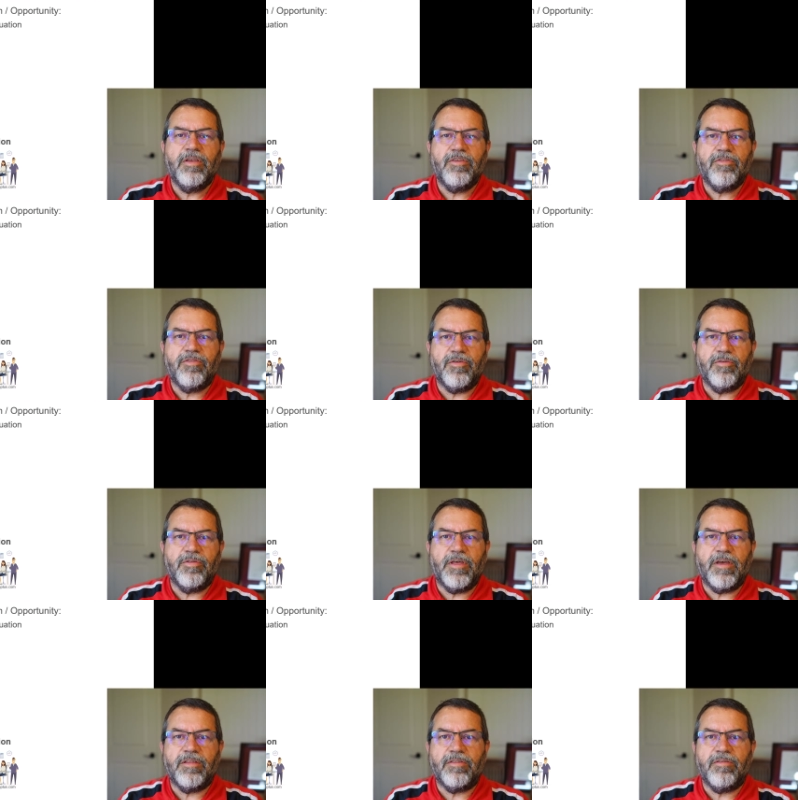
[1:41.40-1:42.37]
so
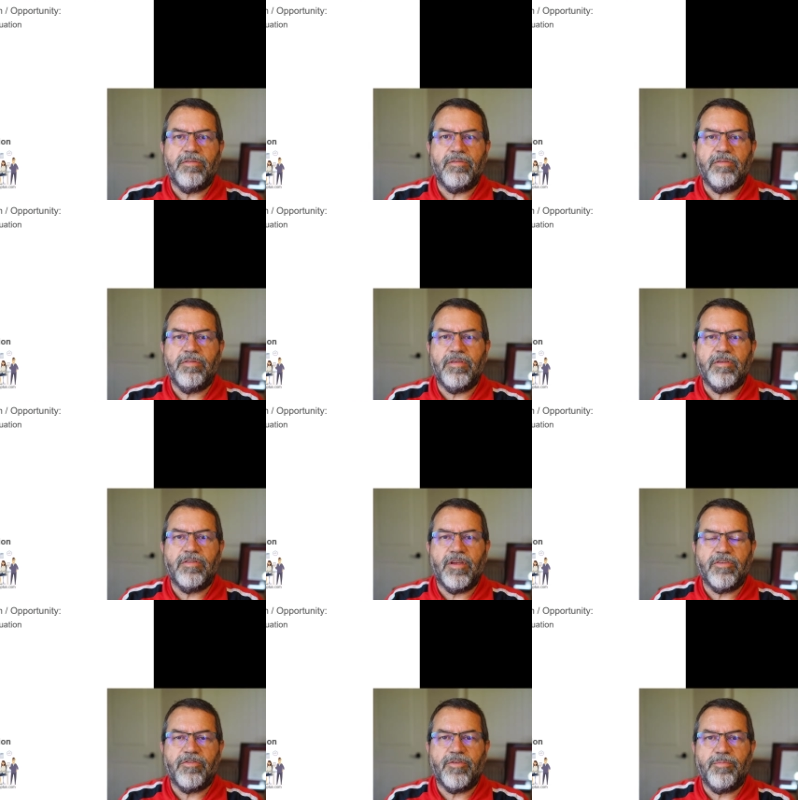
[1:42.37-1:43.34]
that the
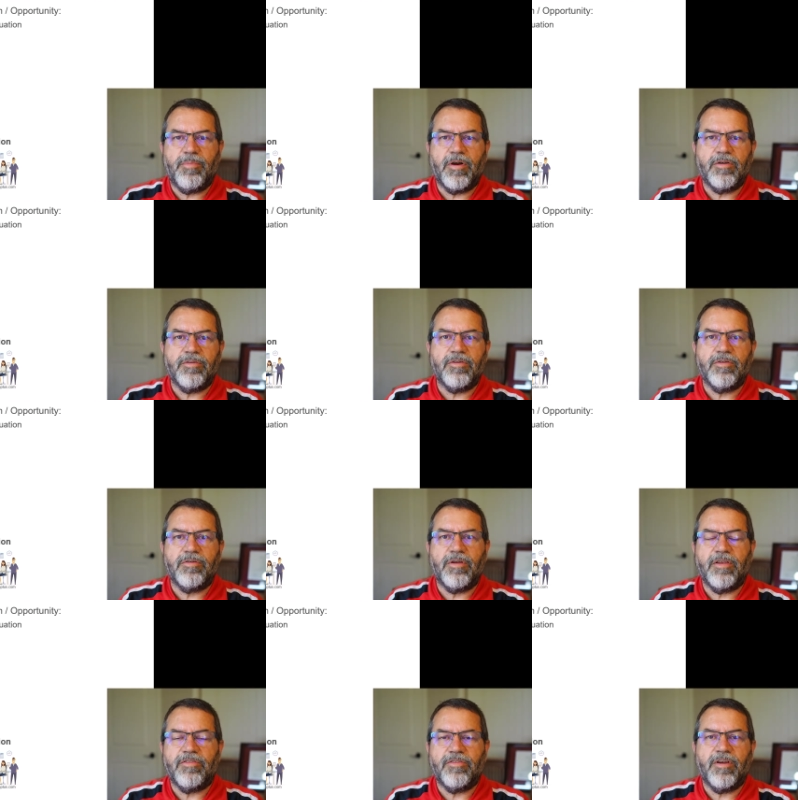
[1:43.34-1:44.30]
industrial partner
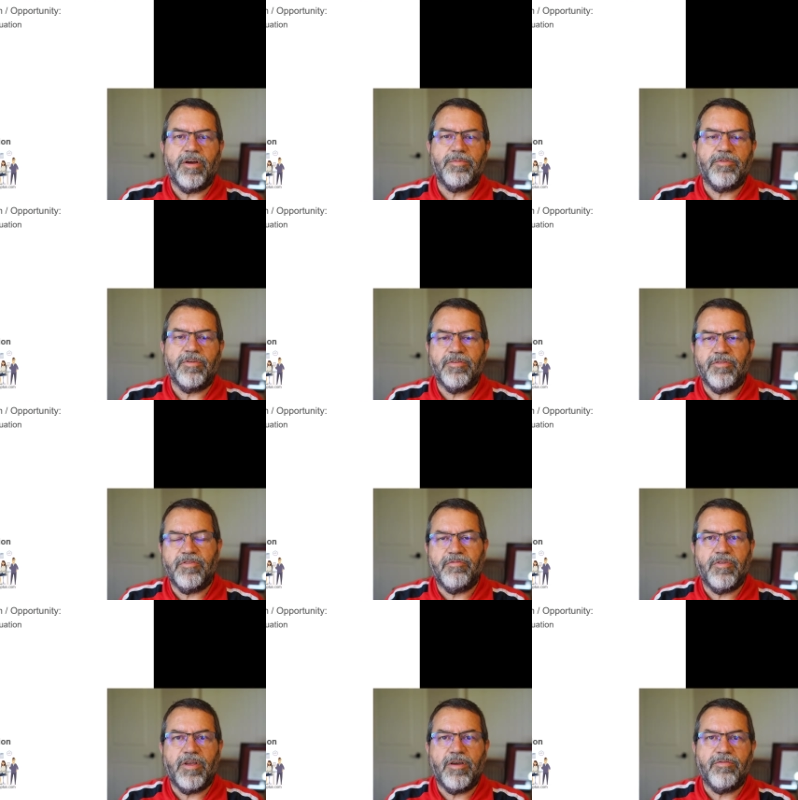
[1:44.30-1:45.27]
has the option
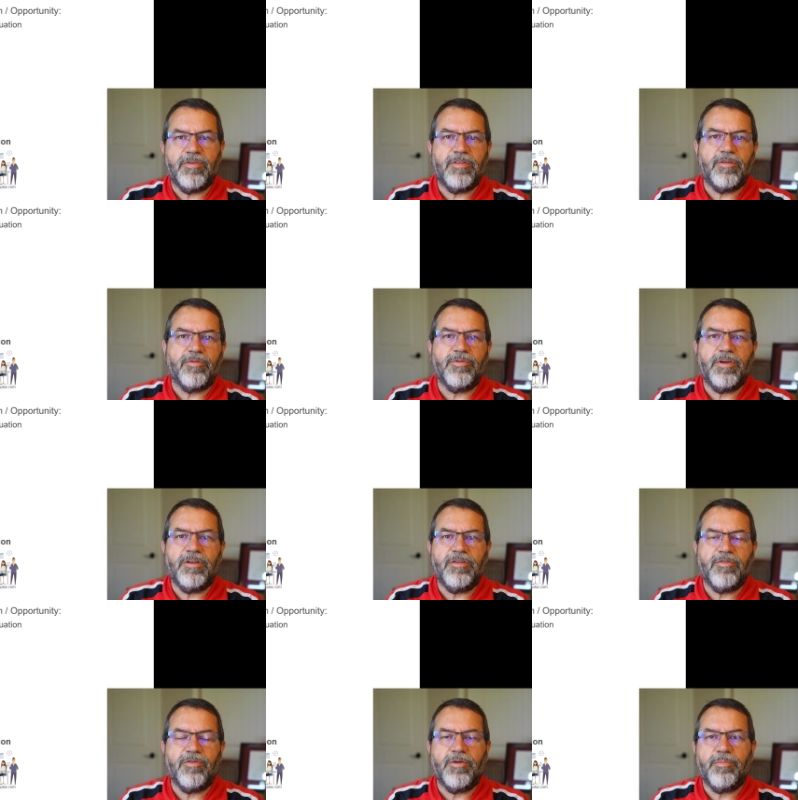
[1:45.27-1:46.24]
of either reading
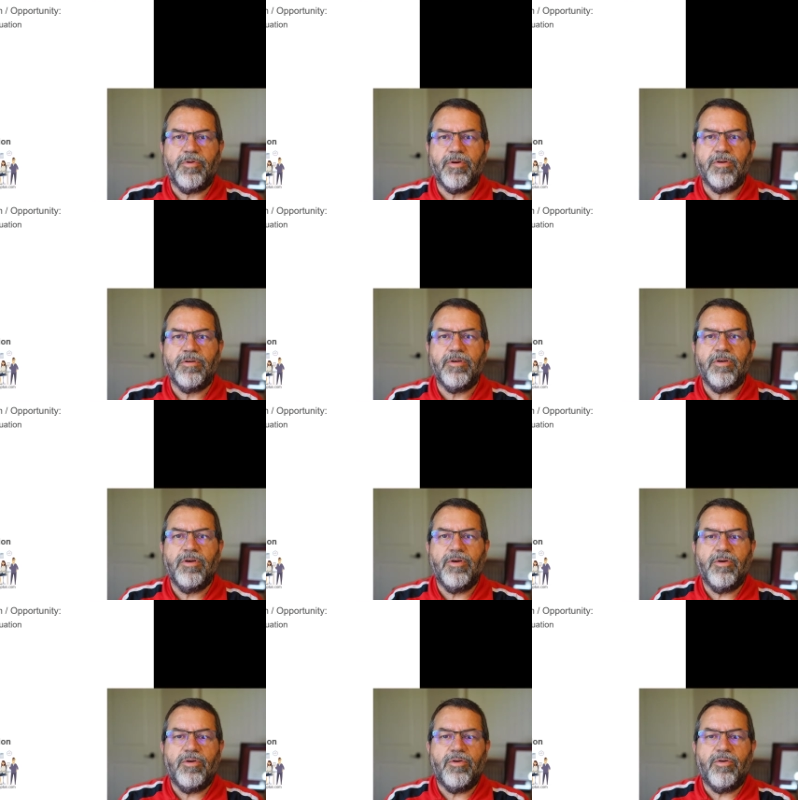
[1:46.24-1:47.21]
your report
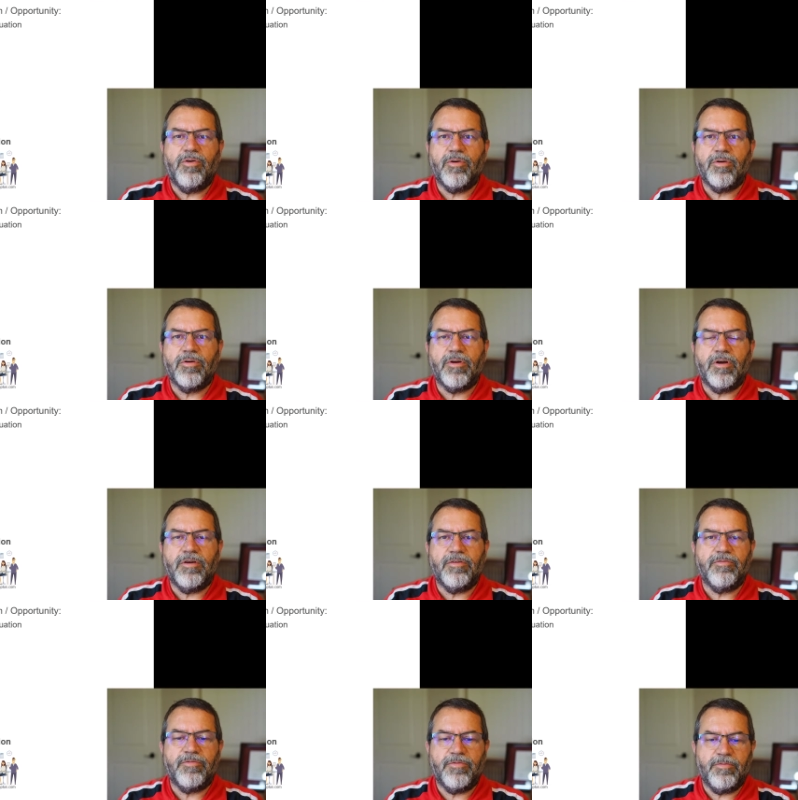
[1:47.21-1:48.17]
or
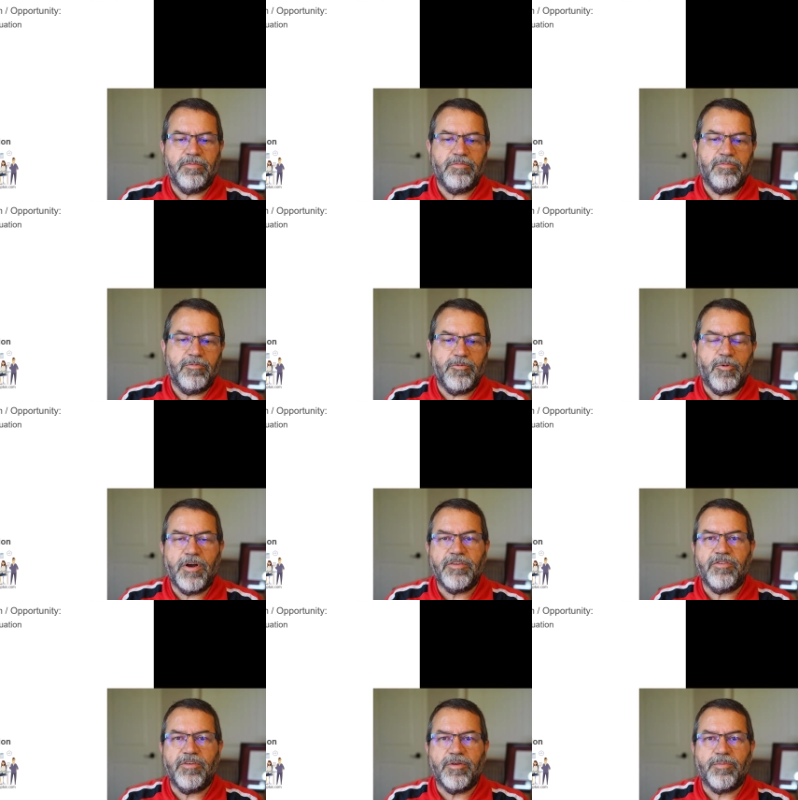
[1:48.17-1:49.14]
of
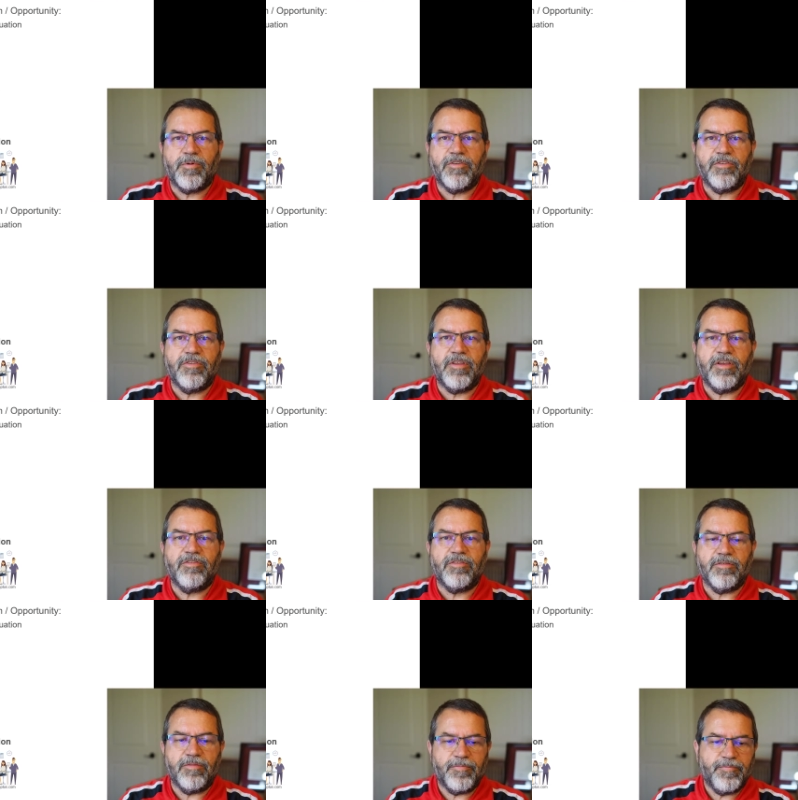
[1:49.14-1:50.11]
watching your presentation.